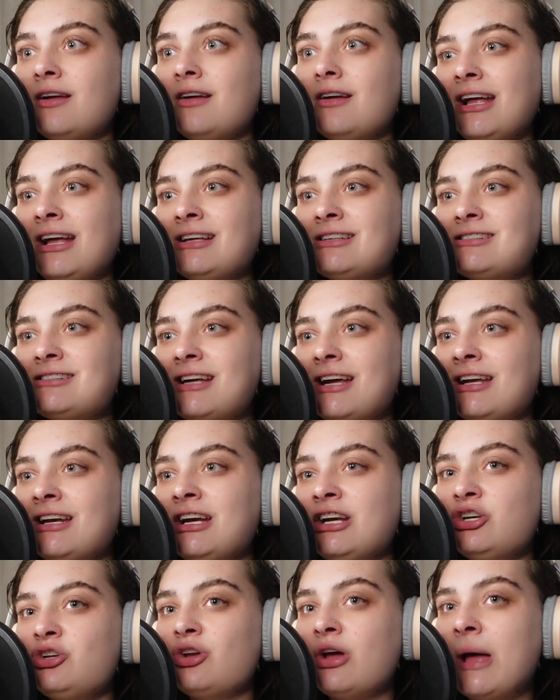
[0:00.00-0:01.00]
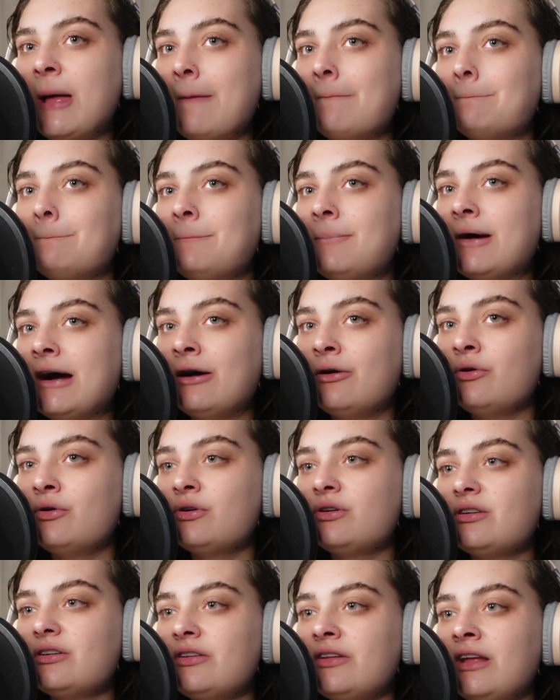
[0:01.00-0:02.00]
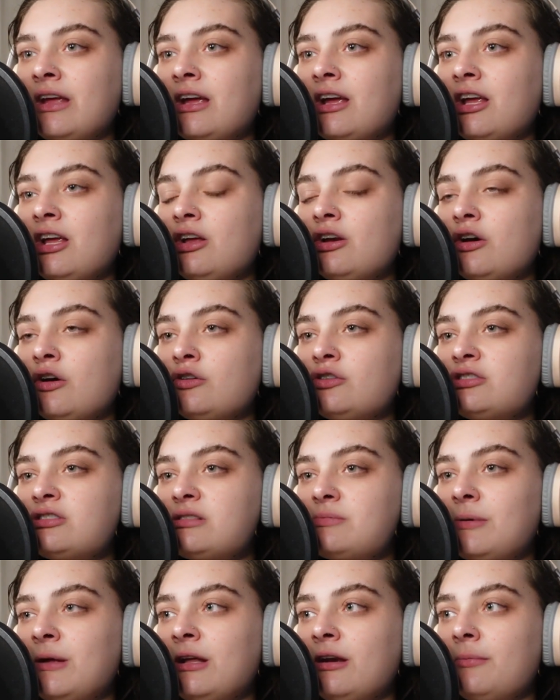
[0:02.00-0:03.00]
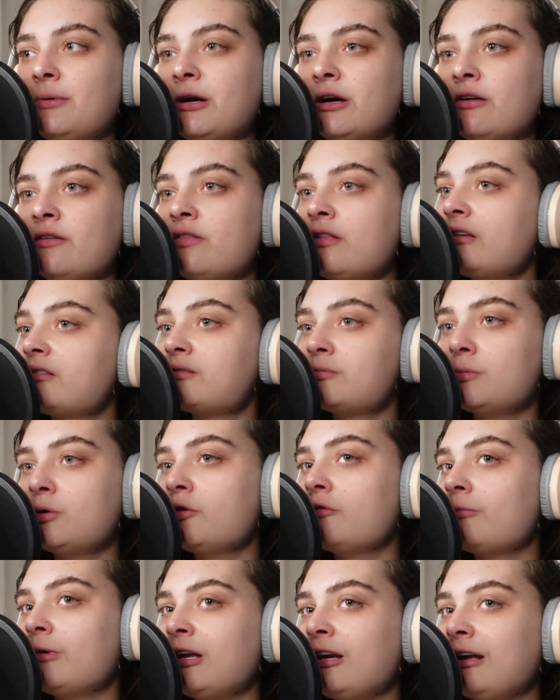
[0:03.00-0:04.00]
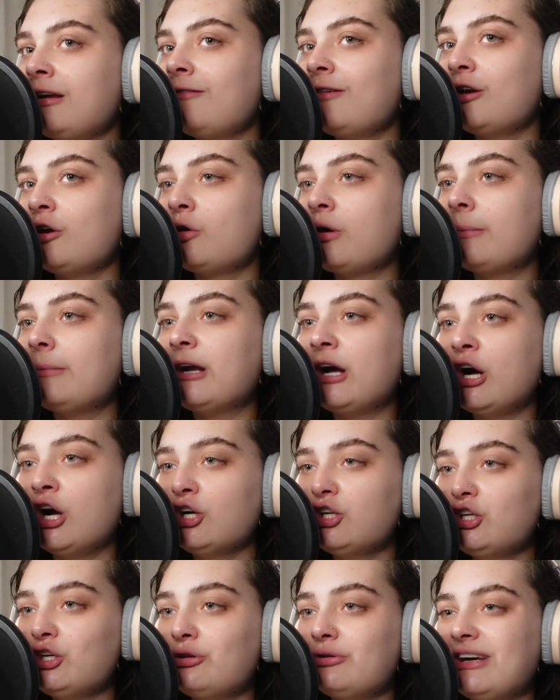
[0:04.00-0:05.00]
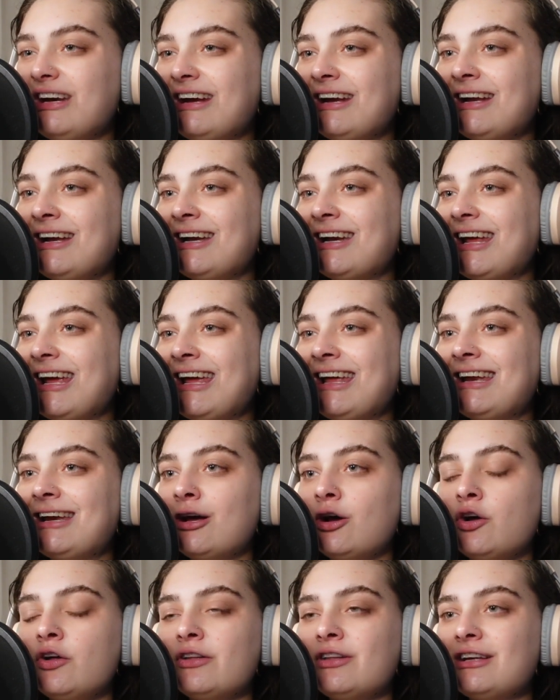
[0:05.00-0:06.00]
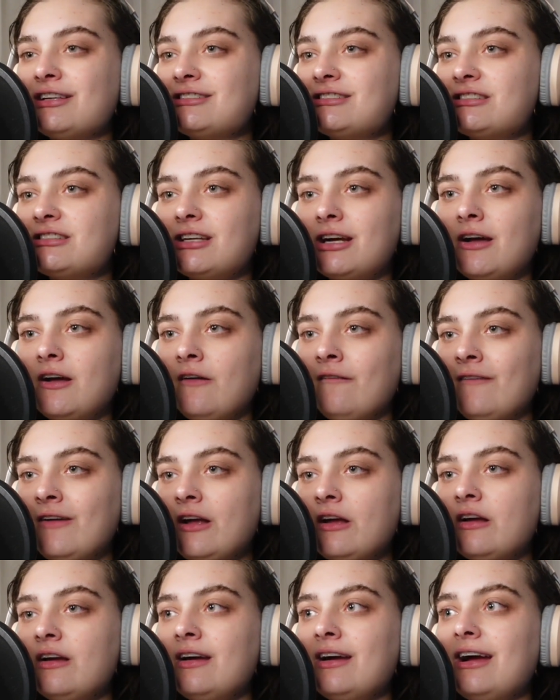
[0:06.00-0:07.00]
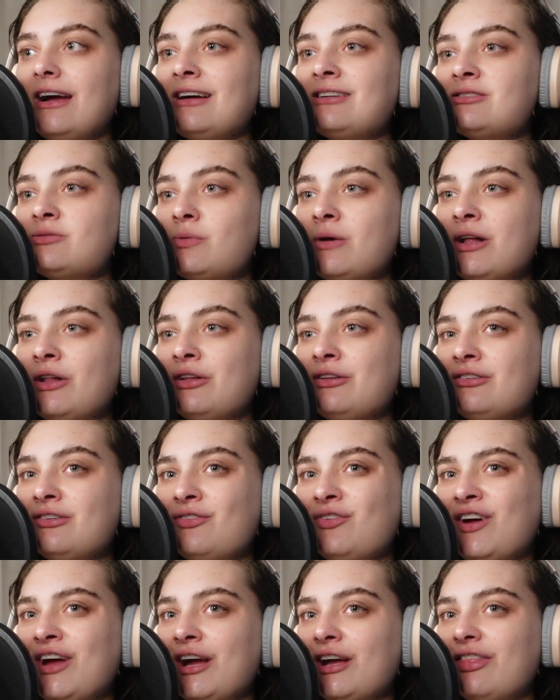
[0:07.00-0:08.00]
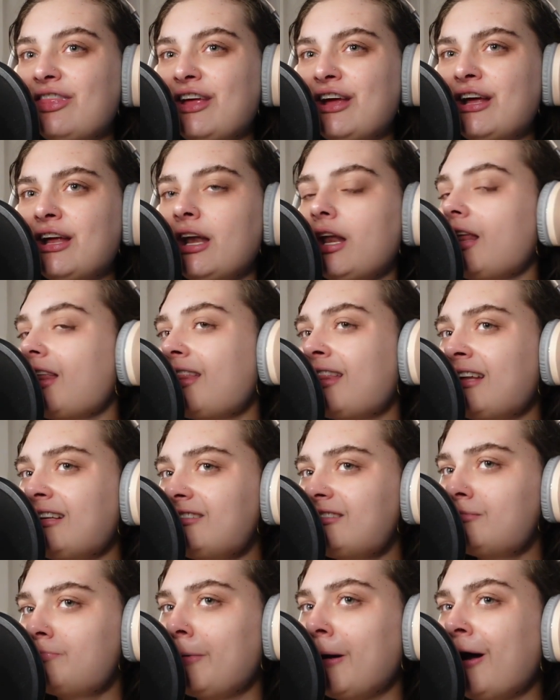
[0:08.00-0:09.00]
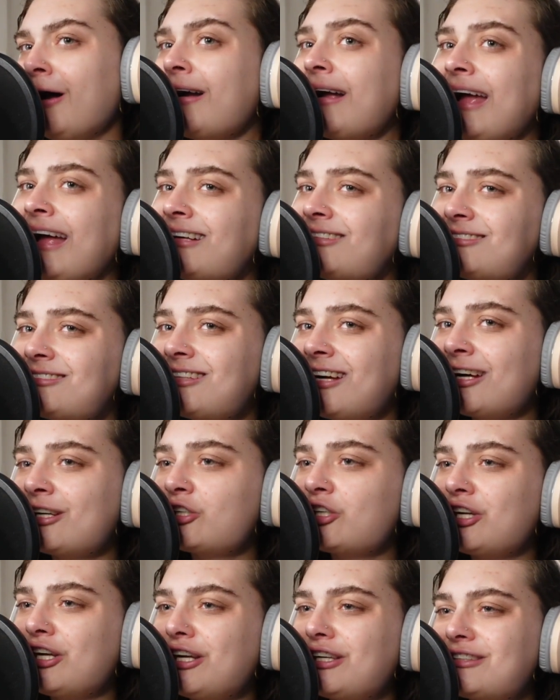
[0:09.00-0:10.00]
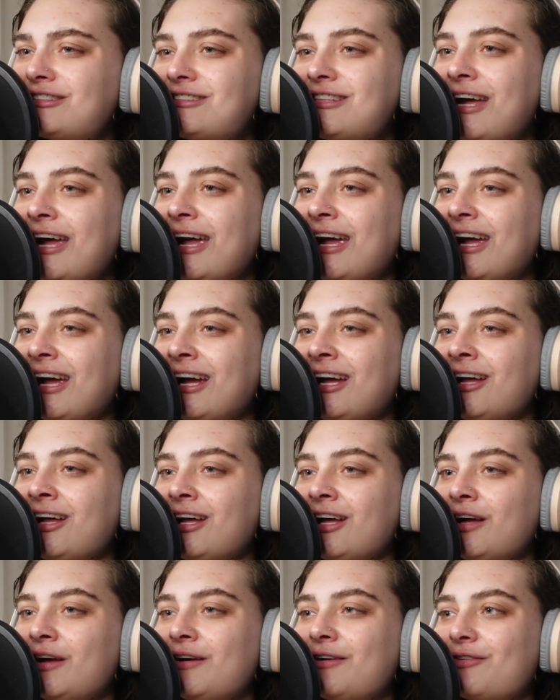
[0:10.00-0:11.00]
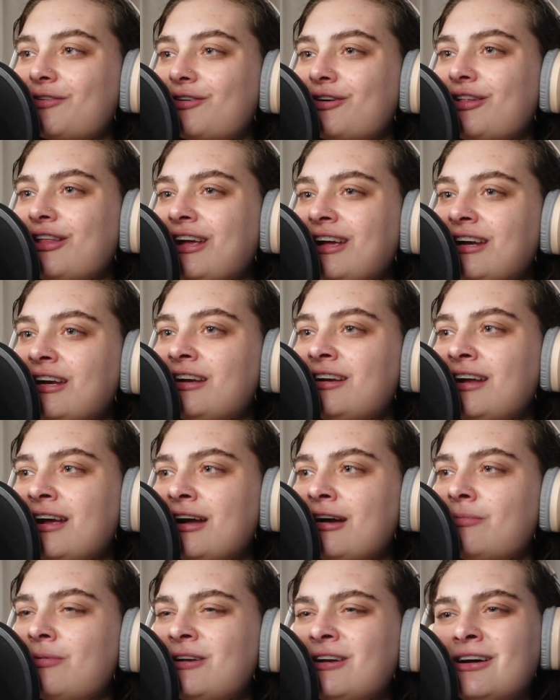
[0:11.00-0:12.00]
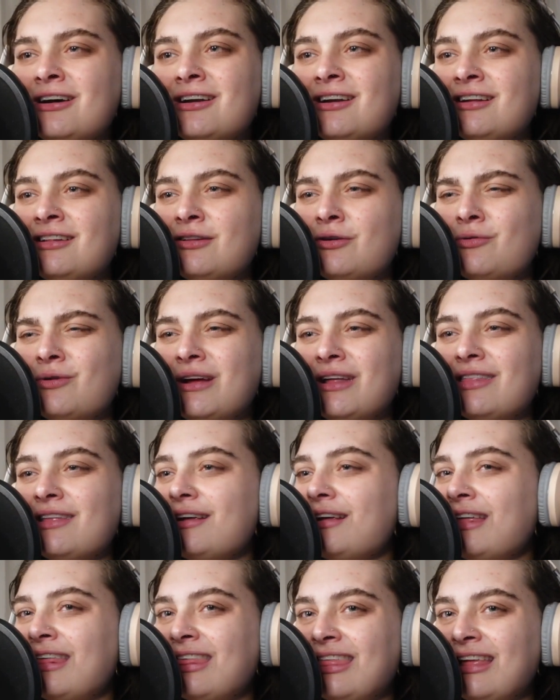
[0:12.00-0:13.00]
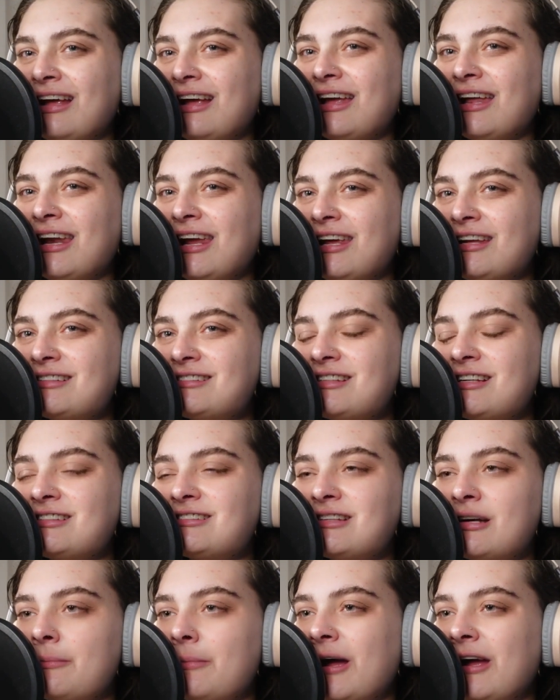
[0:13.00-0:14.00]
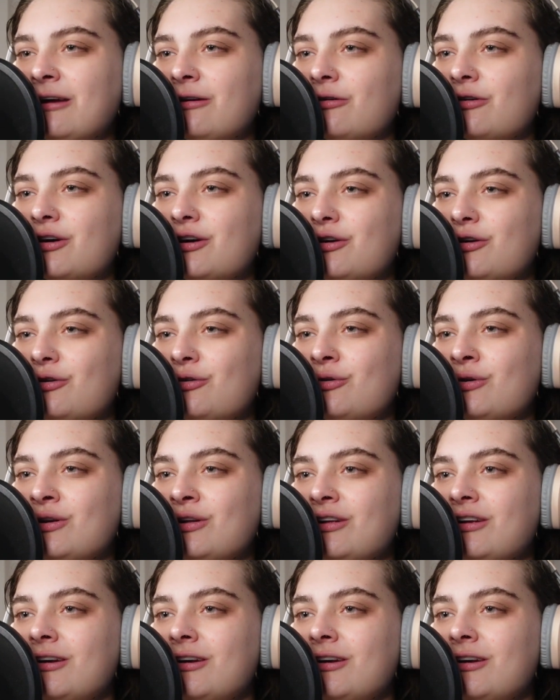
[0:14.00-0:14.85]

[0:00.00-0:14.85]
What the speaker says: excited about just being a part of this movement, even though I'm non-union and all this stuff, as well as the fact that this podcast is actually SAG related now, but not in the way that you think it is. It's a micro